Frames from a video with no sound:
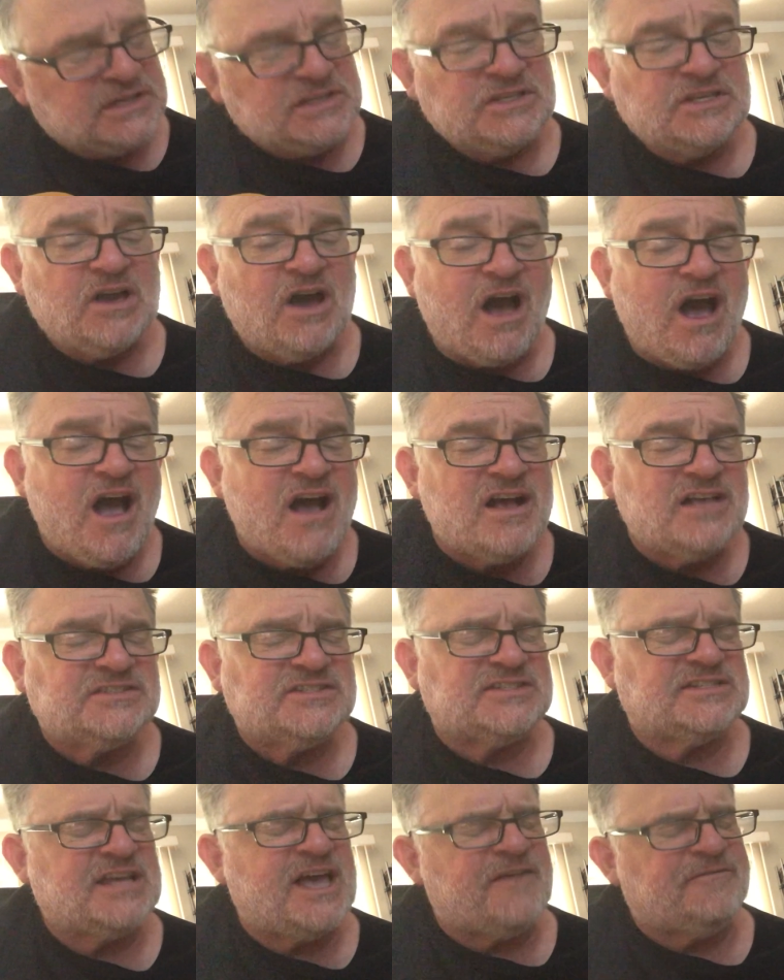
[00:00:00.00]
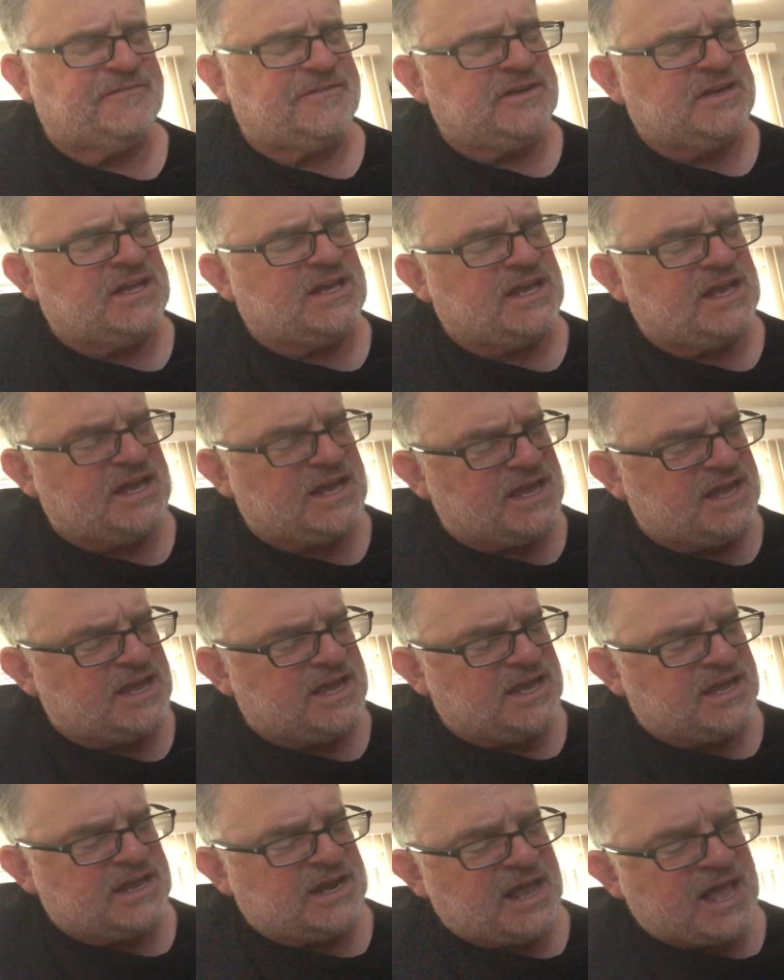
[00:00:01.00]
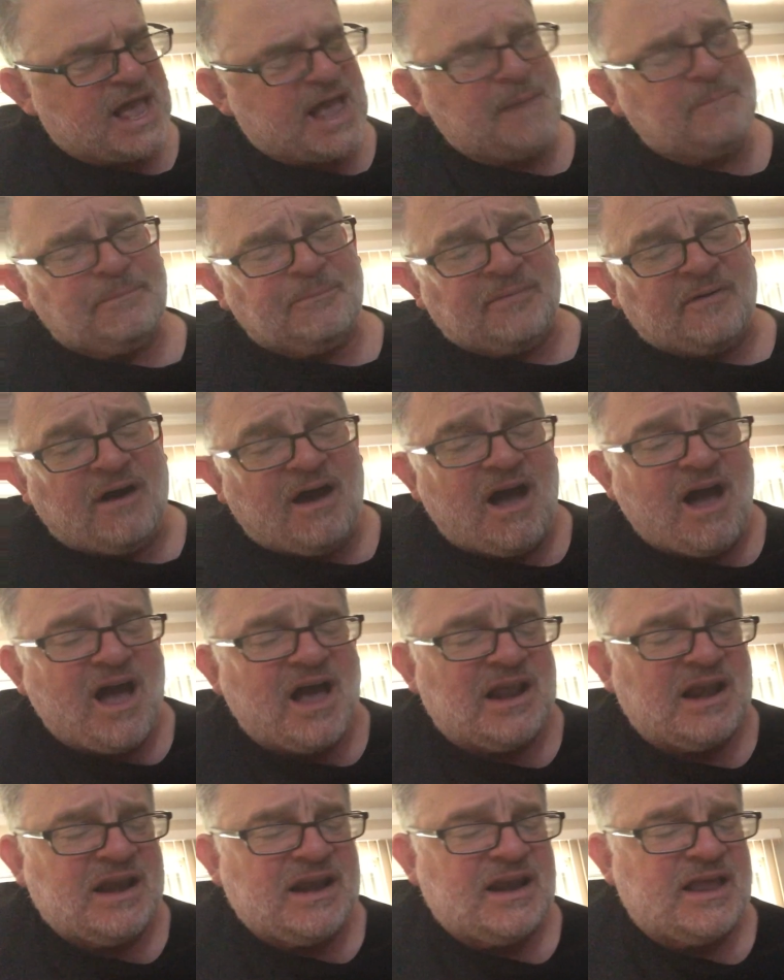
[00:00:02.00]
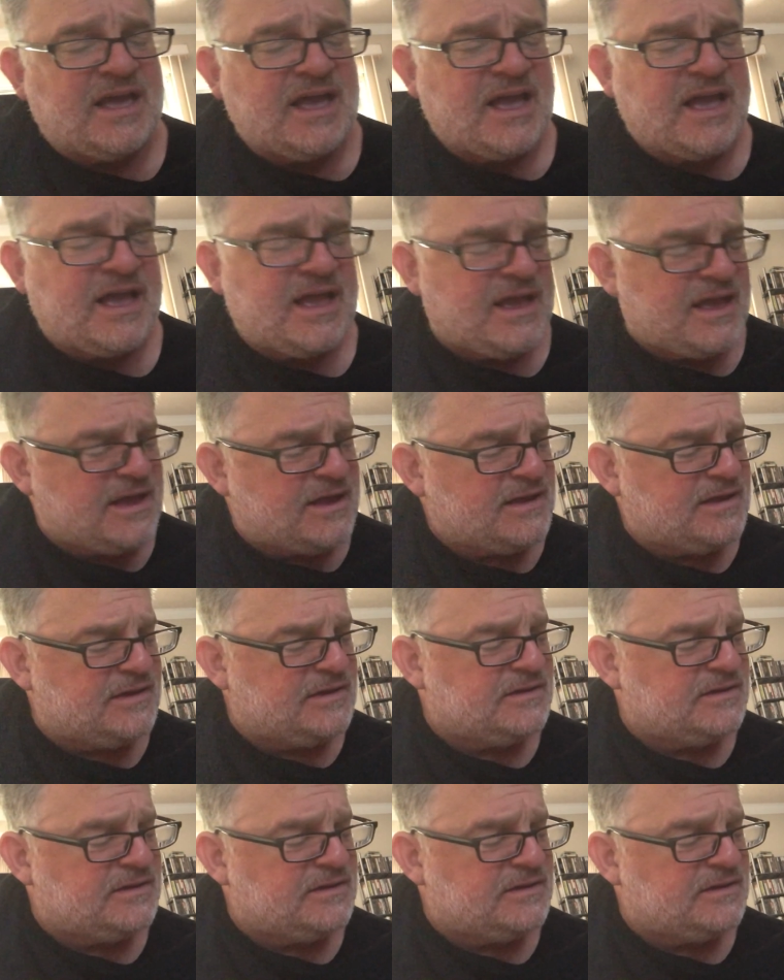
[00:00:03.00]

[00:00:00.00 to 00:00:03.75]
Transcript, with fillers: You're Stephanie and I'm Polly.